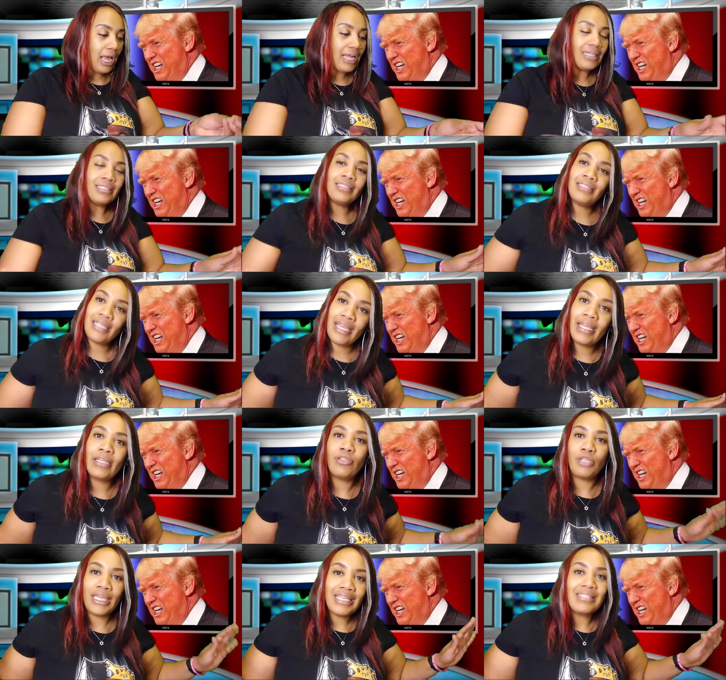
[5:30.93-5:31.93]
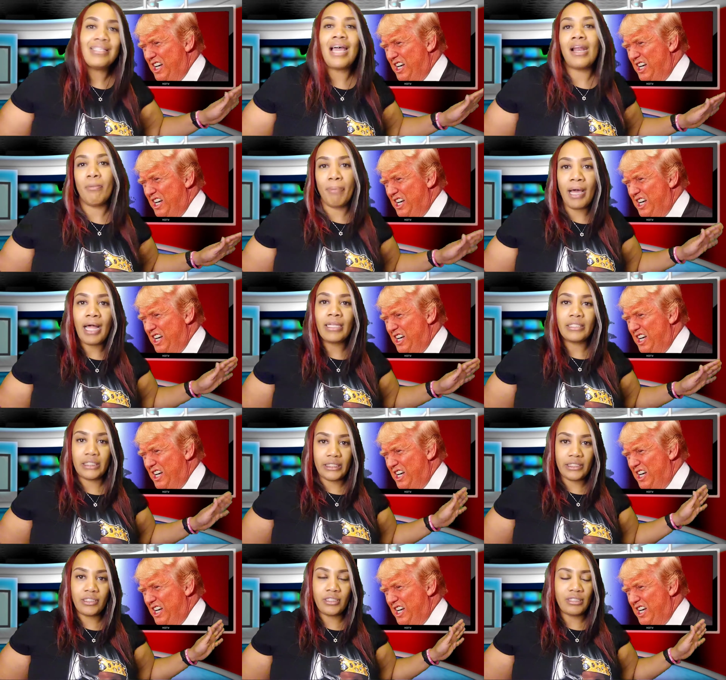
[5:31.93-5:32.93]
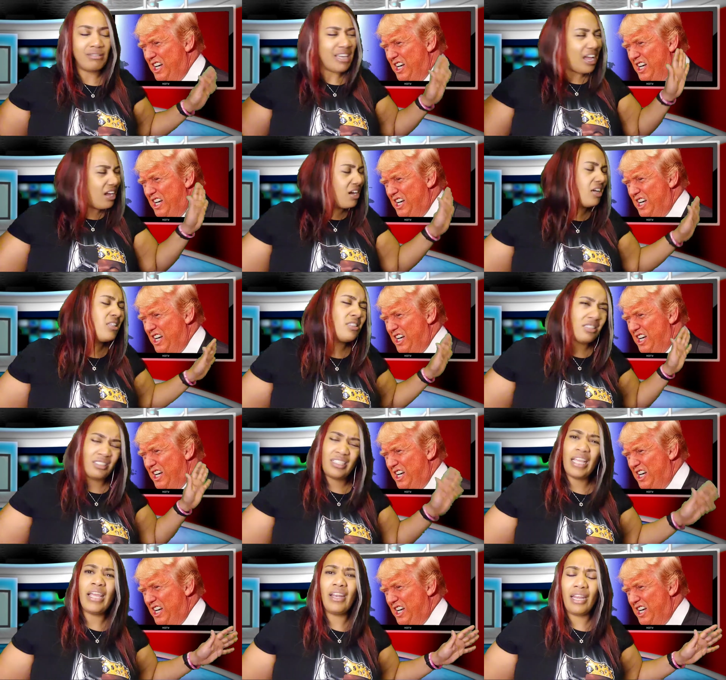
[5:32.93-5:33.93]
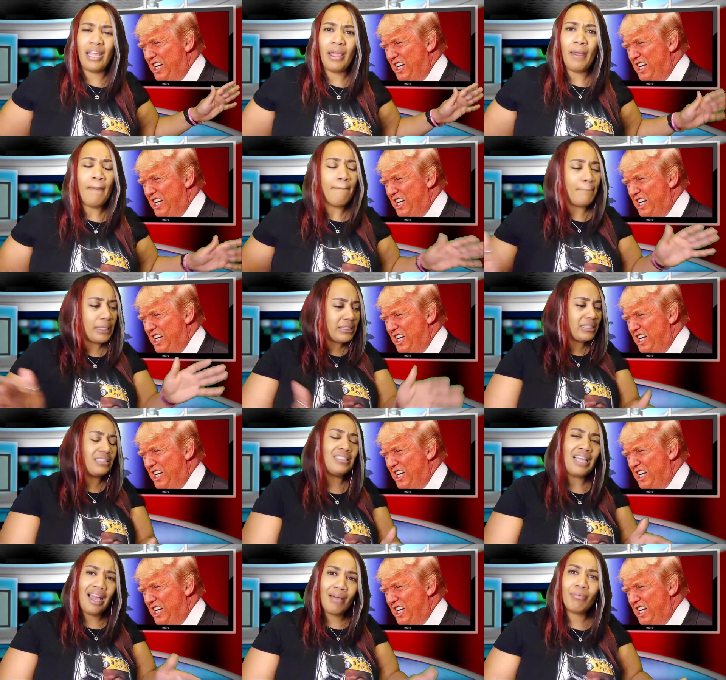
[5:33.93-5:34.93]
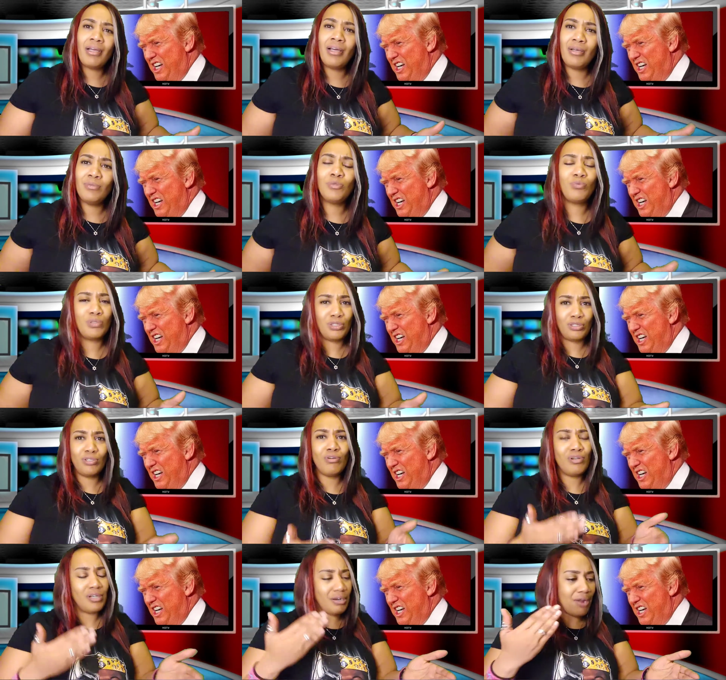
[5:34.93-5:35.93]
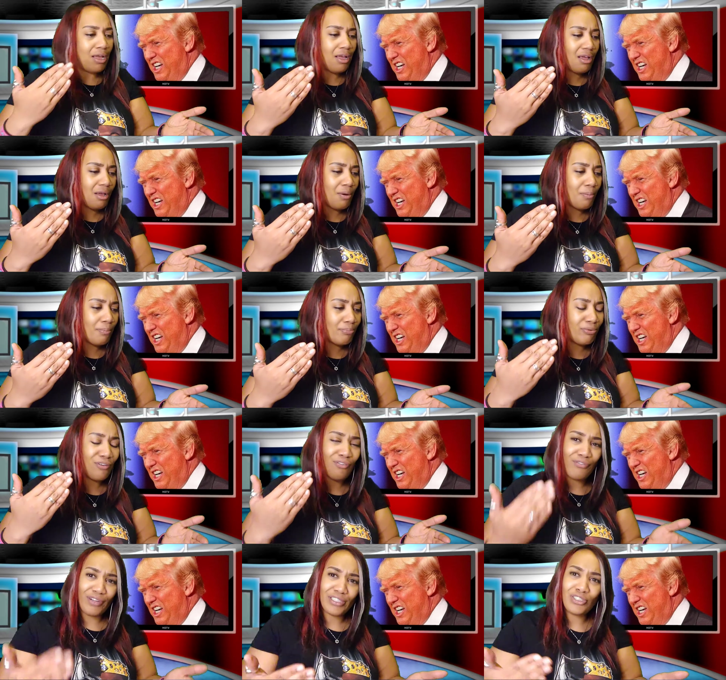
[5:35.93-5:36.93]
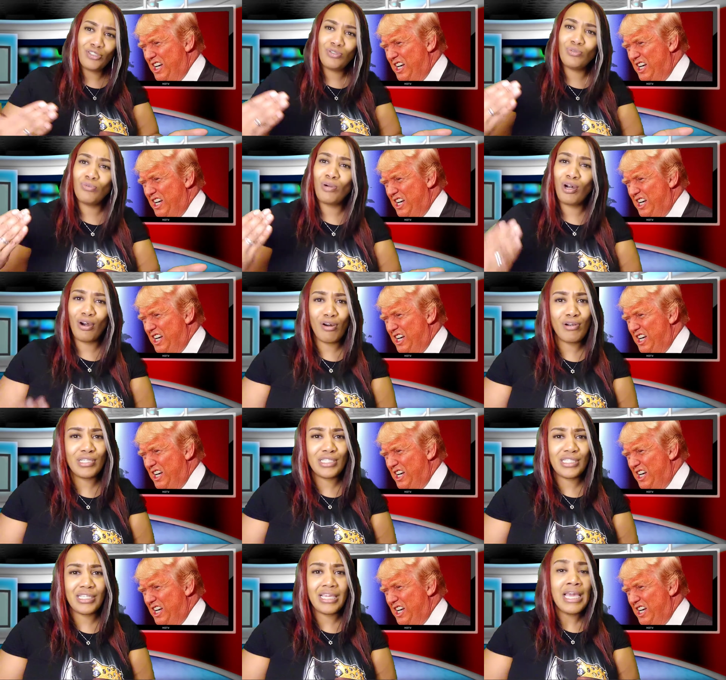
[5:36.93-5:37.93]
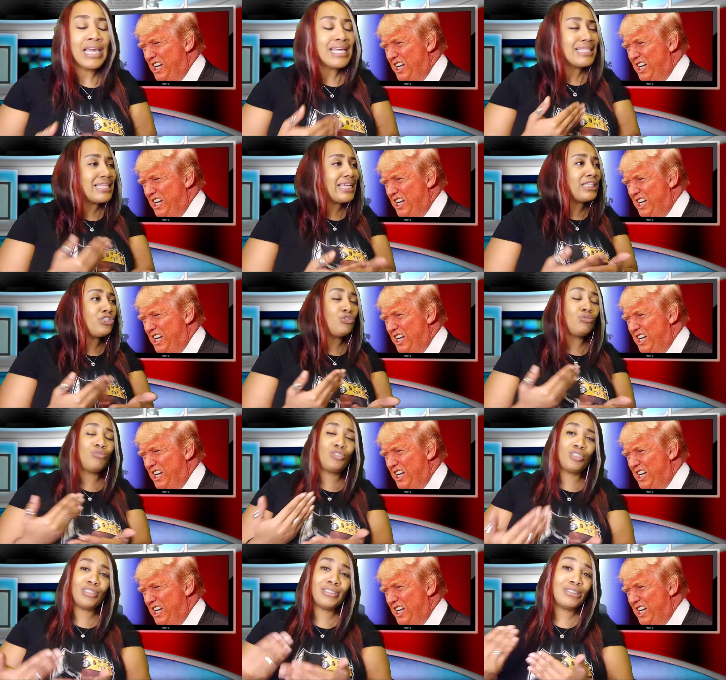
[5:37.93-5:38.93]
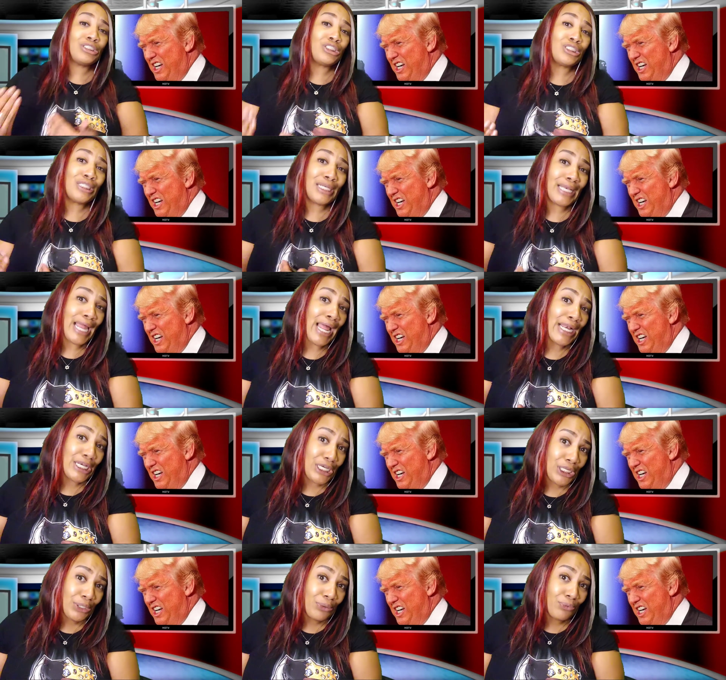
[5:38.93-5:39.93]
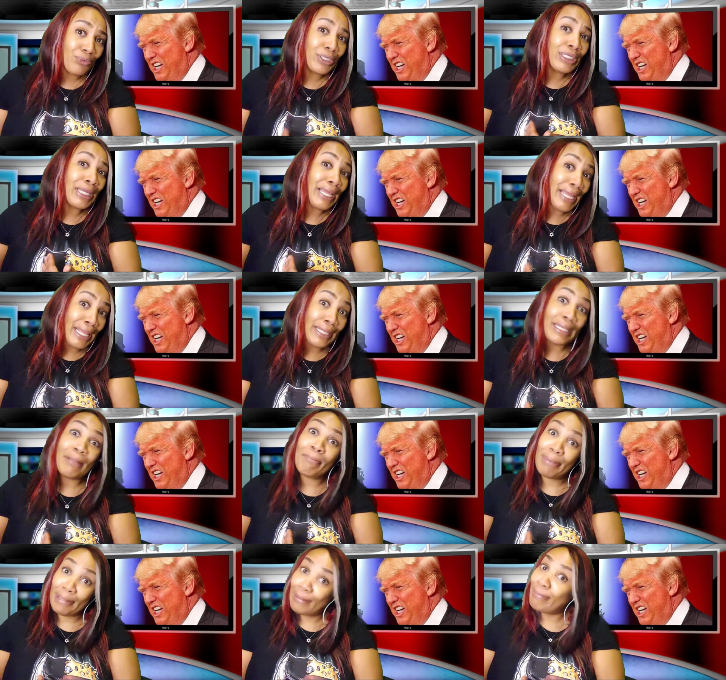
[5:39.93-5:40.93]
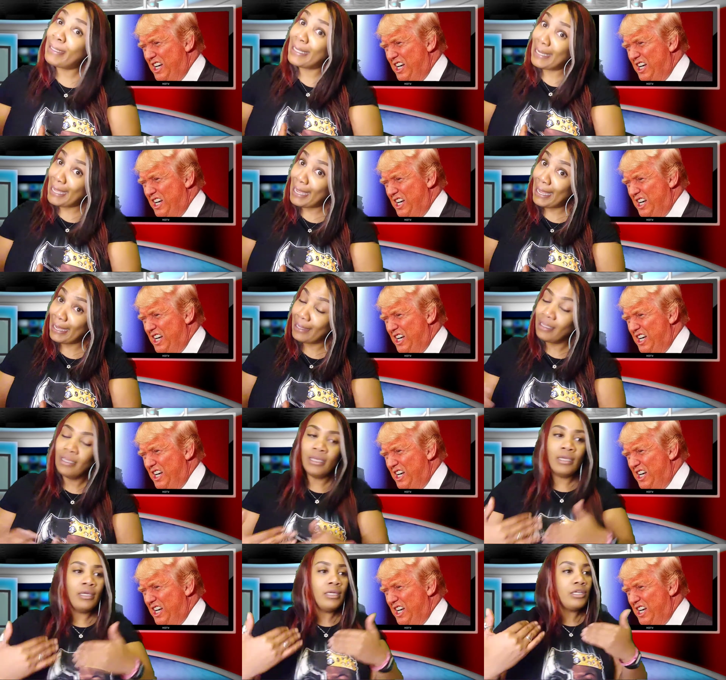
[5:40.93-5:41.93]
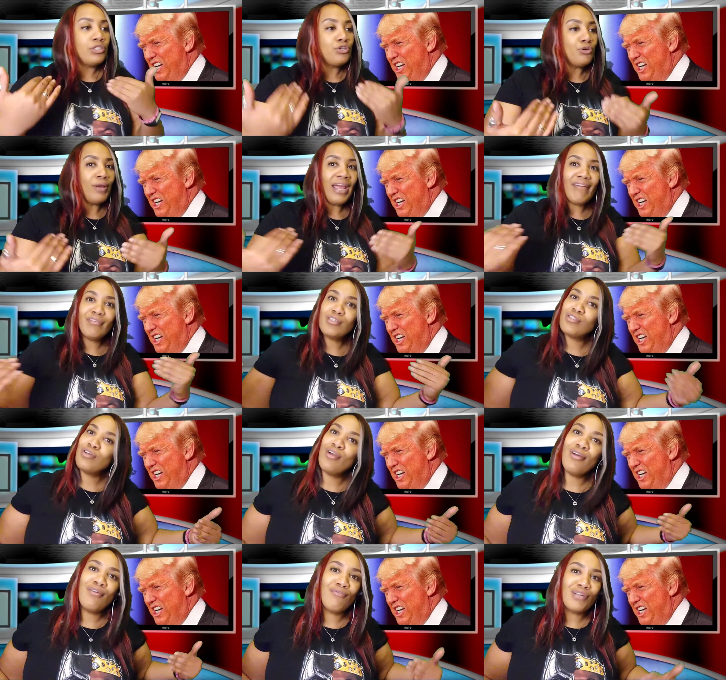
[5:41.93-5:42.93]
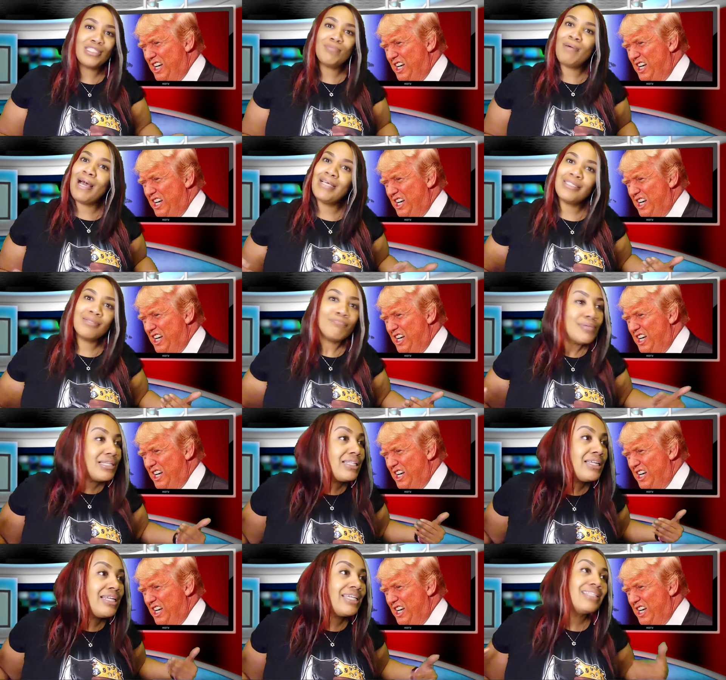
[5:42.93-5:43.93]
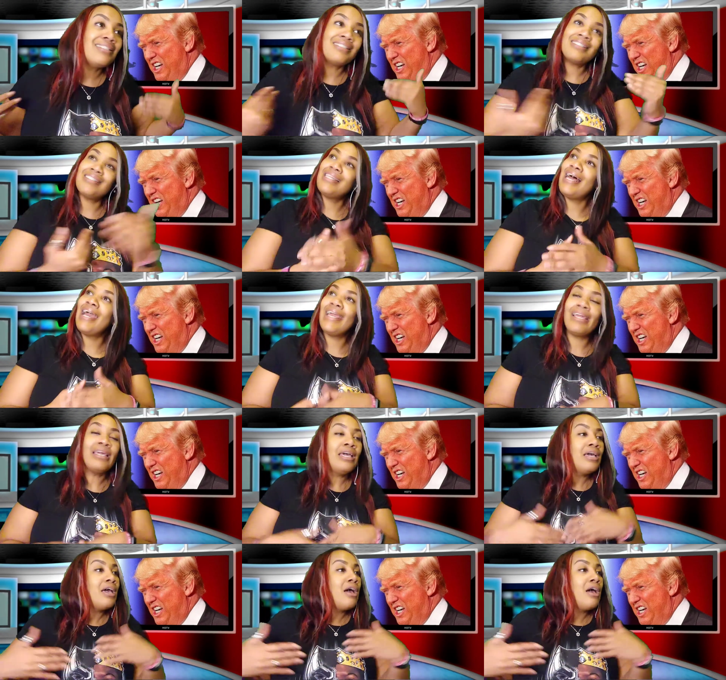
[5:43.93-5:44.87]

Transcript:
Speaker 1: I understand he's not a politician. I understand that. But the job comes with a certain professional courtesy. Things you should and should not do when you're in the public eye. You have a certain responsibility. It's just like,